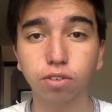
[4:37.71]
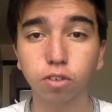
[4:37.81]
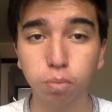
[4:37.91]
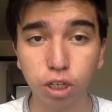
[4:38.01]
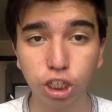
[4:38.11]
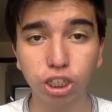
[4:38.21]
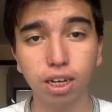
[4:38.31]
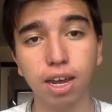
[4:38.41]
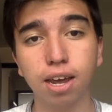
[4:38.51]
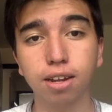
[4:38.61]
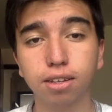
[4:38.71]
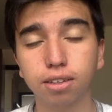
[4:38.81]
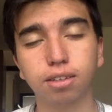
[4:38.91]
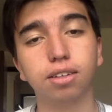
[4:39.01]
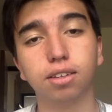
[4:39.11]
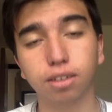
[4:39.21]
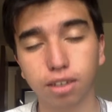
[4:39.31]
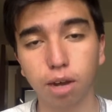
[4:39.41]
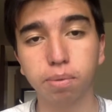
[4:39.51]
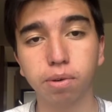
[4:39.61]
of speech, and the
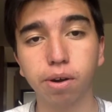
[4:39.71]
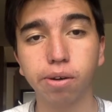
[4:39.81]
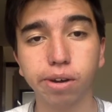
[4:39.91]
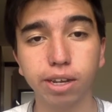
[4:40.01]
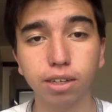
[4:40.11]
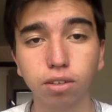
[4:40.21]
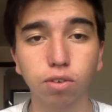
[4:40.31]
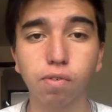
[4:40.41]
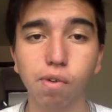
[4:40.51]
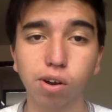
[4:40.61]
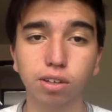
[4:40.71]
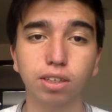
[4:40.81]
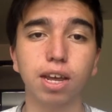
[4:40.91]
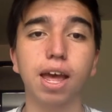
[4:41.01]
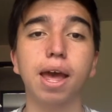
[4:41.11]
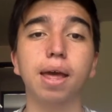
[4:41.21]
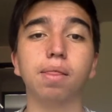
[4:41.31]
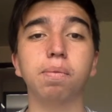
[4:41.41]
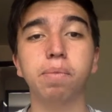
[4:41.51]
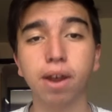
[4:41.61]
type of narrator he is. So first,
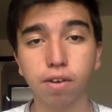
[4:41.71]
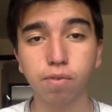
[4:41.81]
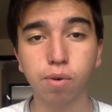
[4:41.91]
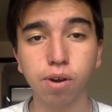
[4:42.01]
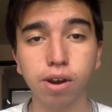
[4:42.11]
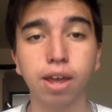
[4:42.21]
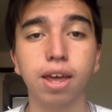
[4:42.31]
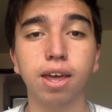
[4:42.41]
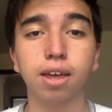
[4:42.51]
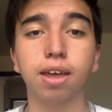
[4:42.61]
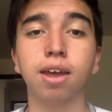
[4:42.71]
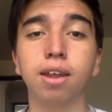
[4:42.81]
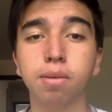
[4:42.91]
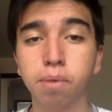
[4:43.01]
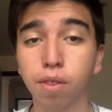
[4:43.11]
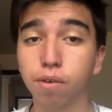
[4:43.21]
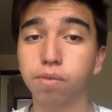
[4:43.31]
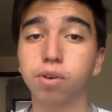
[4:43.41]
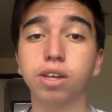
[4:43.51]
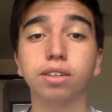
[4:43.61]
the metaphor. The
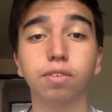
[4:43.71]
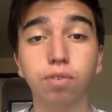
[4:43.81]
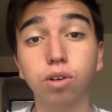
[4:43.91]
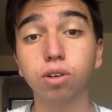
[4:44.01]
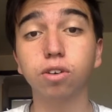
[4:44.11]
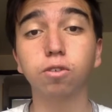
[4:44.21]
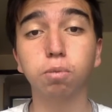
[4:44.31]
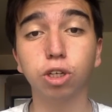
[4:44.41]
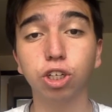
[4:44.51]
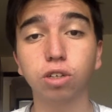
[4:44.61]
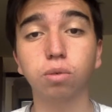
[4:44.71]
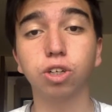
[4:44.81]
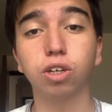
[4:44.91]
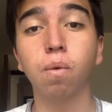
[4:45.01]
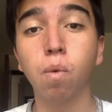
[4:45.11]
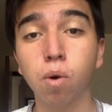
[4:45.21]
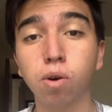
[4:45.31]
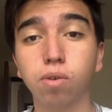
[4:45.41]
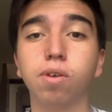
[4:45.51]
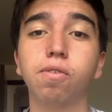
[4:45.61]
metaphor is a figure of speech in which a
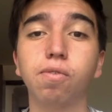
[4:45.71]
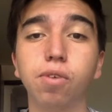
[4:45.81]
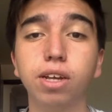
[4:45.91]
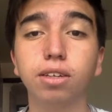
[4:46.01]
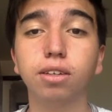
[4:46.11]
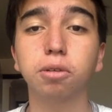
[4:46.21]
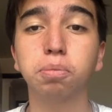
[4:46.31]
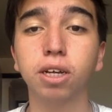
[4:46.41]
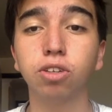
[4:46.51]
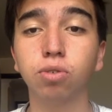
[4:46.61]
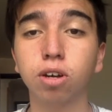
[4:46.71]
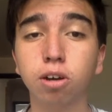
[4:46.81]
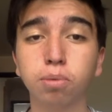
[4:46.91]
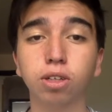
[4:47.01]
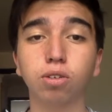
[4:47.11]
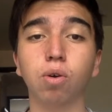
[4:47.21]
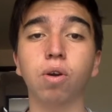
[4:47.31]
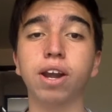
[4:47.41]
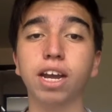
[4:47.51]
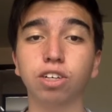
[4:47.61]
word or a phrase is applied to an object
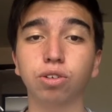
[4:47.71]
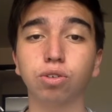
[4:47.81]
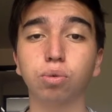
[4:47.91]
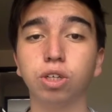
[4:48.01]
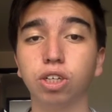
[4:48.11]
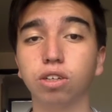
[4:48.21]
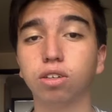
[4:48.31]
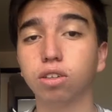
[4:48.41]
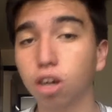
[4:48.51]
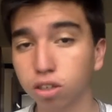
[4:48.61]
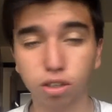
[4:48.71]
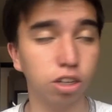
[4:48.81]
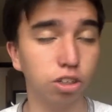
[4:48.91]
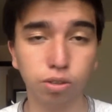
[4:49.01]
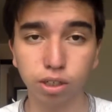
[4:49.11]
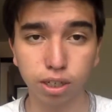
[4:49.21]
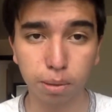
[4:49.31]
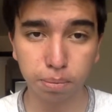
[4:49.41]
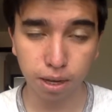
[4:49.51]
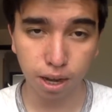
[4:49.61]
or an action to which it is not literally
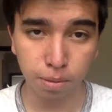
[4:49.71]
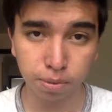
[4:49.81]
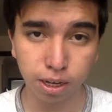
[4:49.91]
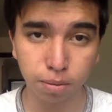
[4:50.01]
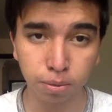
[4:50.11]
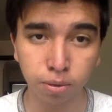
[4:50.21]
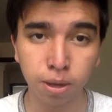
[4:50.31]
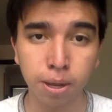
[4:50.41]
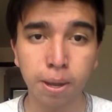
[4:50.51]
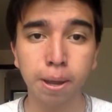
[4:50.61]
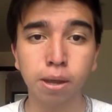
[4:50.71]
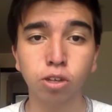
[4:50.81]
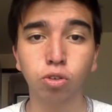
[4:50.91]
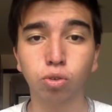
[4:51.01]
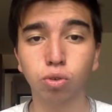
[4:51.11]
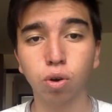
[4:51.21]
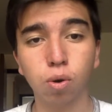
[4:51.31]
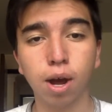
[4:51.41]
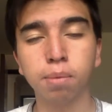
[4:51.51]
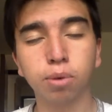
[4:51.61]
applicable.
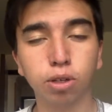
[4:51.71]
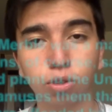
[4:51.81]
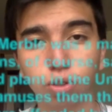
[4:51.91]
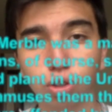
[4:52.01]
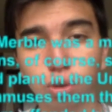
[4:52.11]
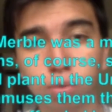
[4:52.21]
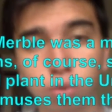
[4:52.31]
So I'm going to show